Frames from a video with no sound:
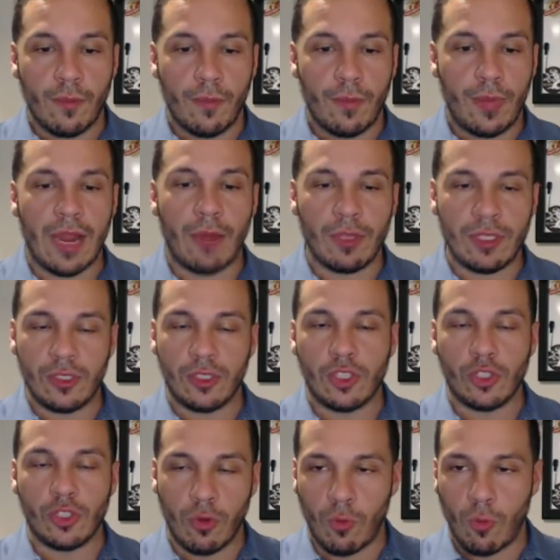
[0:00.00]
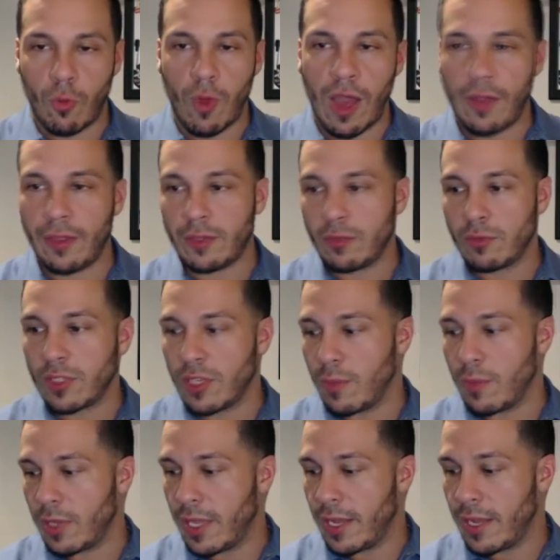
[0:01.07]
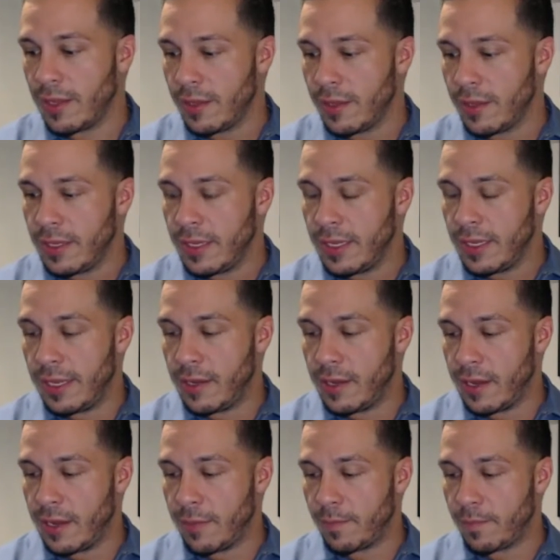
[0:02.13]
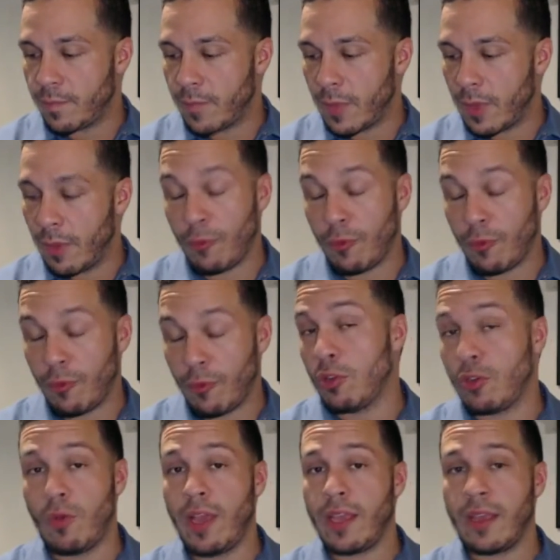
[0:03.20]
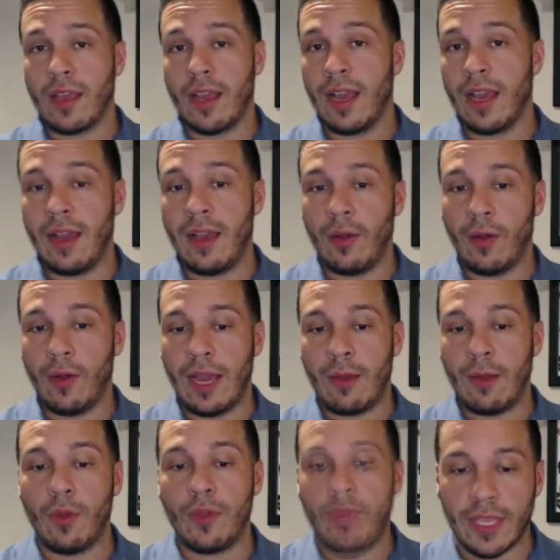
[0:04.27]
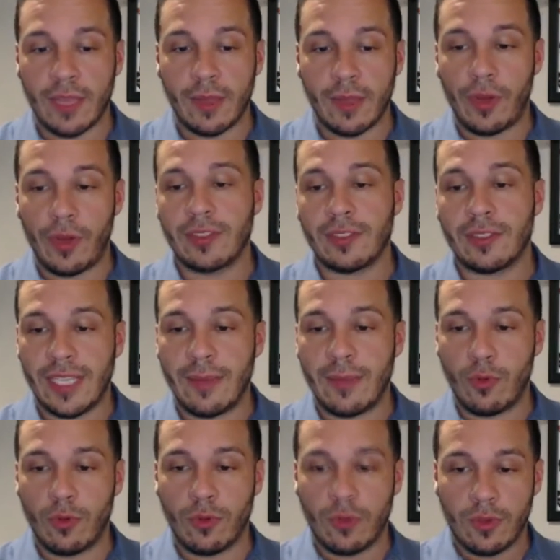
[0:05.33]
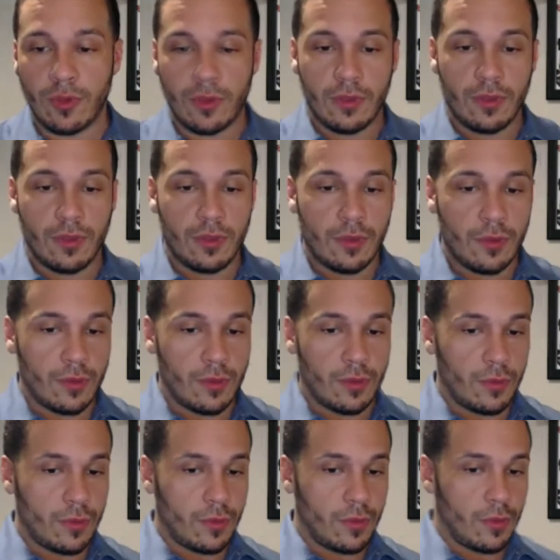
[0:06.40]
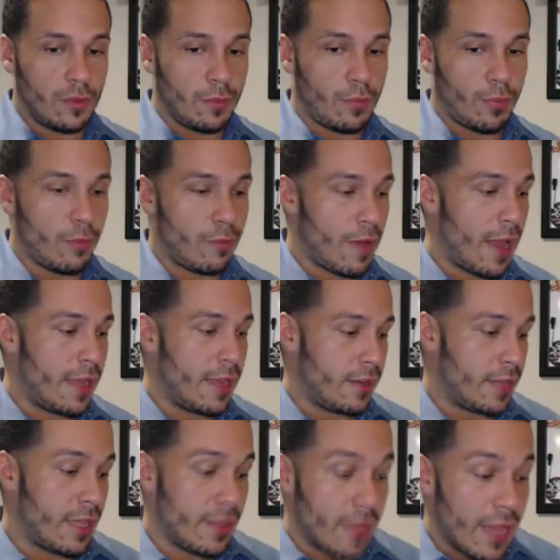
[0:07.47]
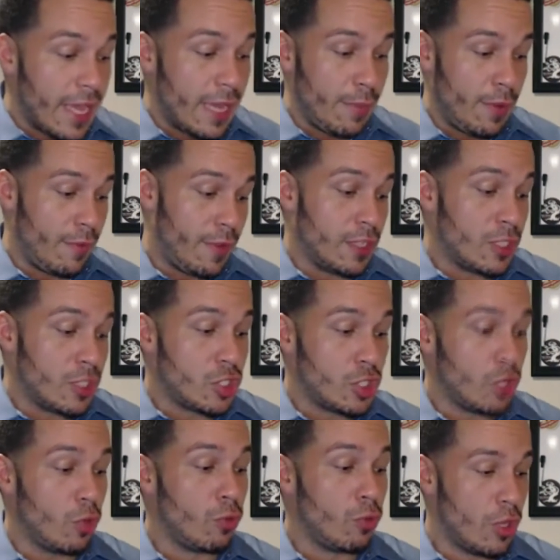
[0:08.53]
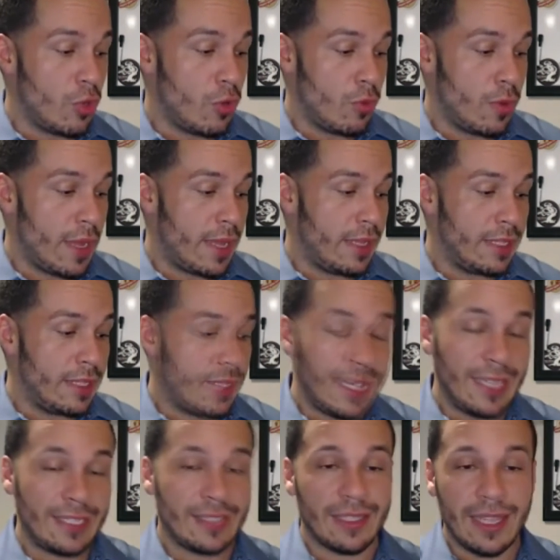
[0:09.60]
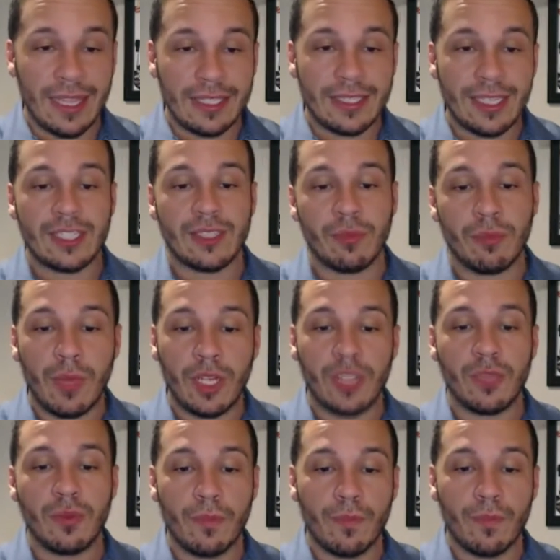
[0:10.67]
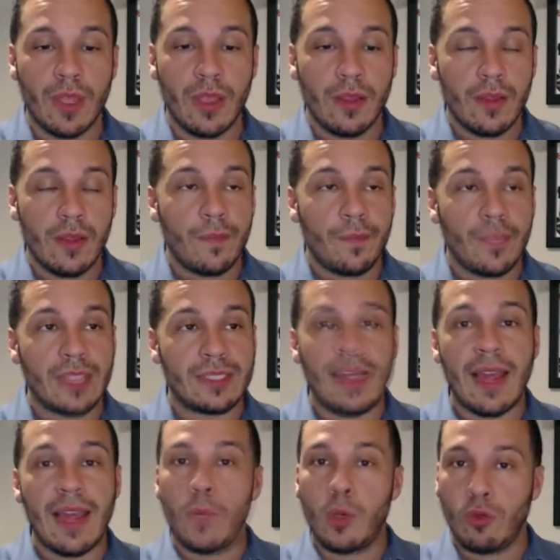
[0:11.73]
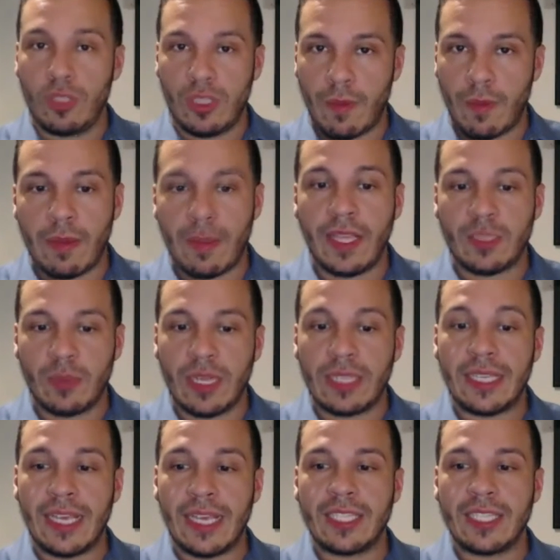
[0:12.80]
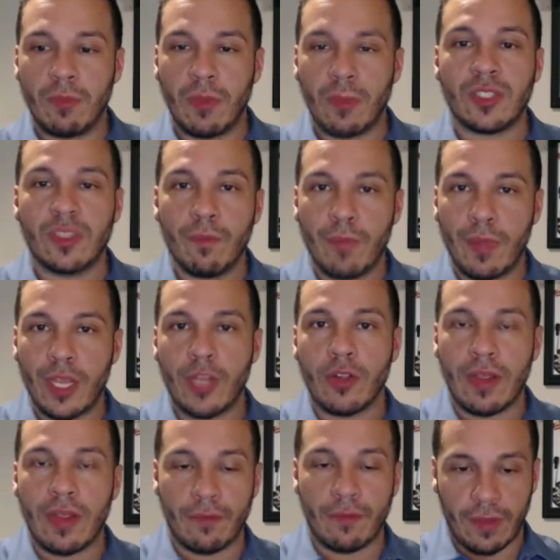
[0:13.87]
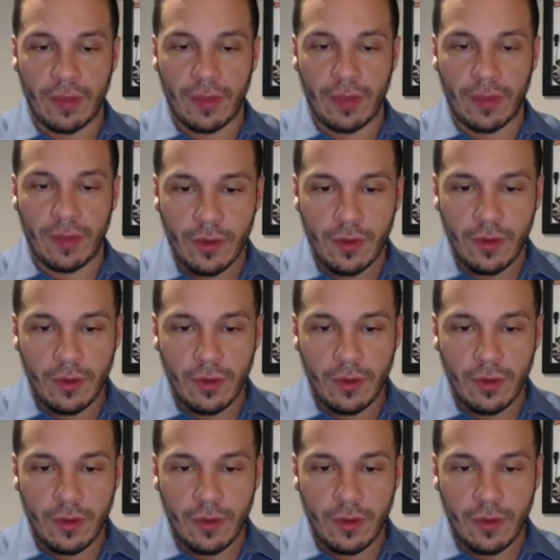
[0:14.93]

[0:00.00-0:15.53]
But I wasn't sure how this was going to play. And um, I'm really blown away at, at what they can bring to the table. Provided, again, the A B V is so low and it tastes like it tastes much. It's not boozy by any means, but it tastes much bigger in flavor